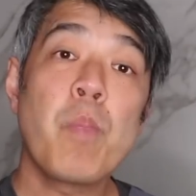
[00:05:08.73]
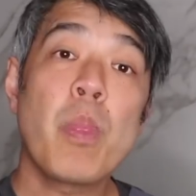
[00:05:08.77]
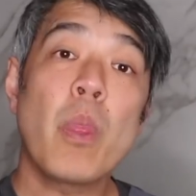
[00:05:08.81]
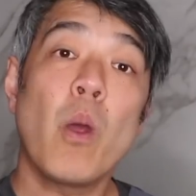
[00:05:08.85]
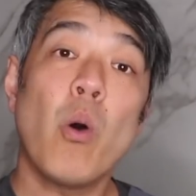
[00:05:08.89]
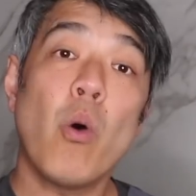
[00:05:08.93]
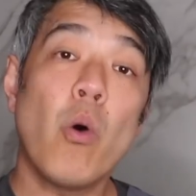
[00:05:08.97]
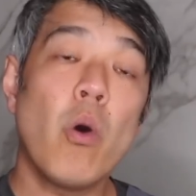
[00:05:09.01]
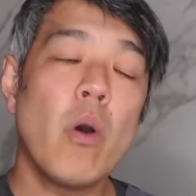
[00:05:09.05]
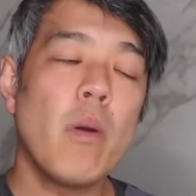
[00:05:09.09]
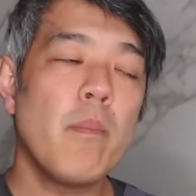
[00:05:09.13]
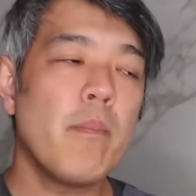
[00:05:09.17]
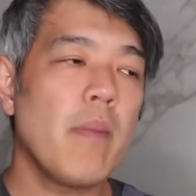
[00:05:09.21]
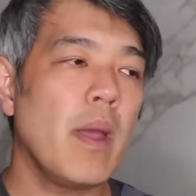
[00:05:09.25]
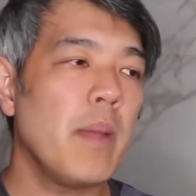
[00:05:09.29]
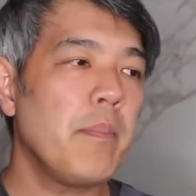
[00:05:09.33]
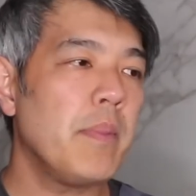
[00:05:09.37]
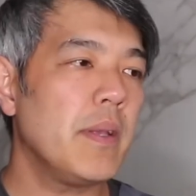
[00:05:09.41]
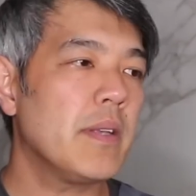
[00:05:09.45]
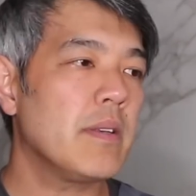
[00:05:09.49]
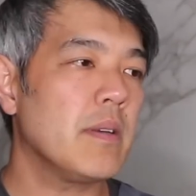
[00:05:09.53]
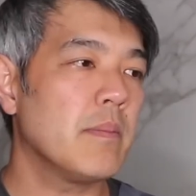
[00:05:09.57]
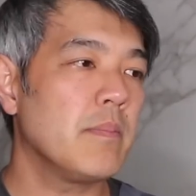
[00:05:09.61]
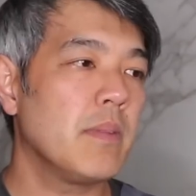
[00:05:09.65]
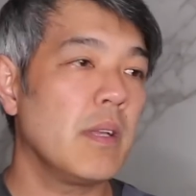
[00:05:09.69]
or it may be
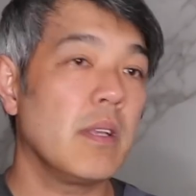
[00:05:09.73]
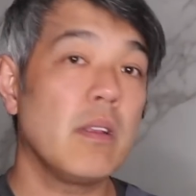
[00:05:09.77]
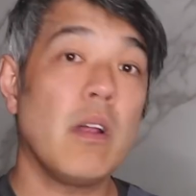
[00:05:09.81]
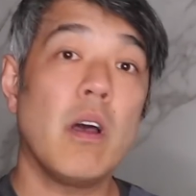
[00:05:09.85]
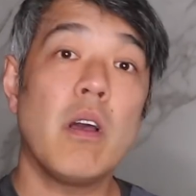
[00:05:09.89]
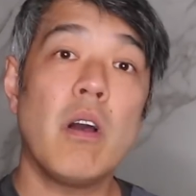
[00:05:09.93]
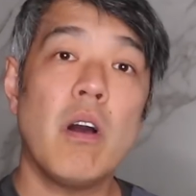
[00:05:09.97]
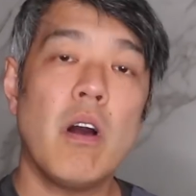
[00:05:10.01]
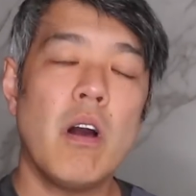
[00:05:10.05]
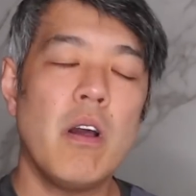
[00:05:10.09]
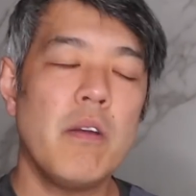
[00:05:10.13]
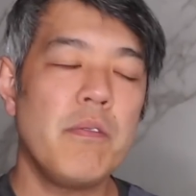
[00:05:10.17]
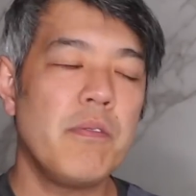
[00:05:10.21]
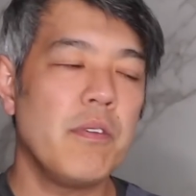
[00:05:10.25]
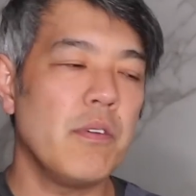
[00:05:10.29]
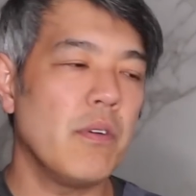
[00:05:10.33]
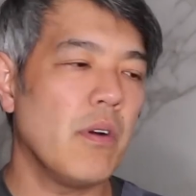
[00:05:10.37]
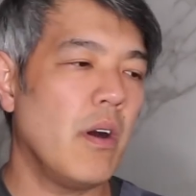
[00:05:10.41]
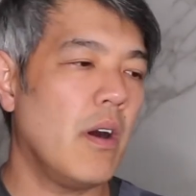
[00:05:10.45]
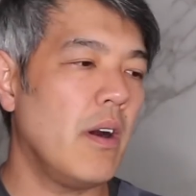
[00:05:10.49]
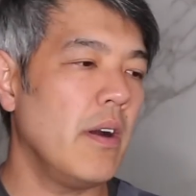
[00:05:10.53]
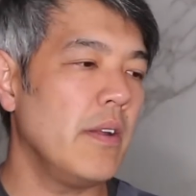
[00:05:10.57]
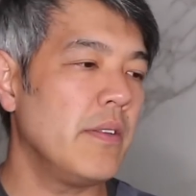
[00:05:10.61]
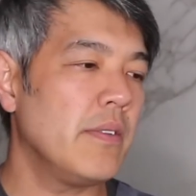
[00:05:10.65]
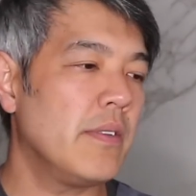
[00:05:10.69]
something like HIFU,
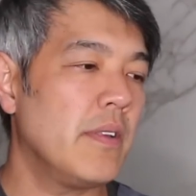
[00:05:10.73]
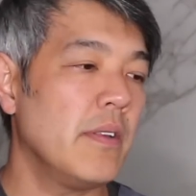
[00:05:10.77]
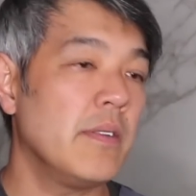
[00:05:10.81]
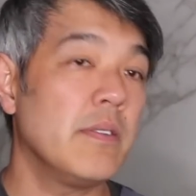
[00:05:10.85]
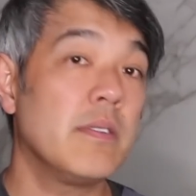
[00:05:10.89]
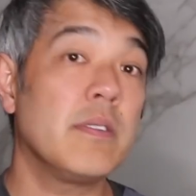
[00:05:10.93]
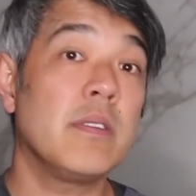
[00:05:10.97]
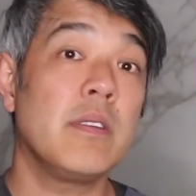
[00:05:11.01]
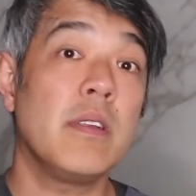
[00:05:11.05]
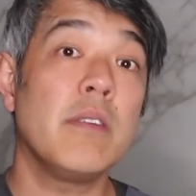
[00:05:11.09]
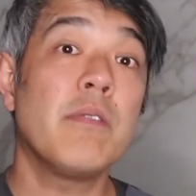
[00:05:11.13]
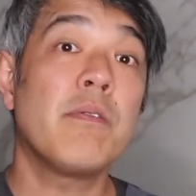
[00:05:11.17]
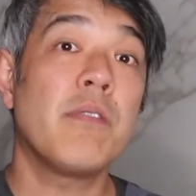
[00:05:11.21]
high intensity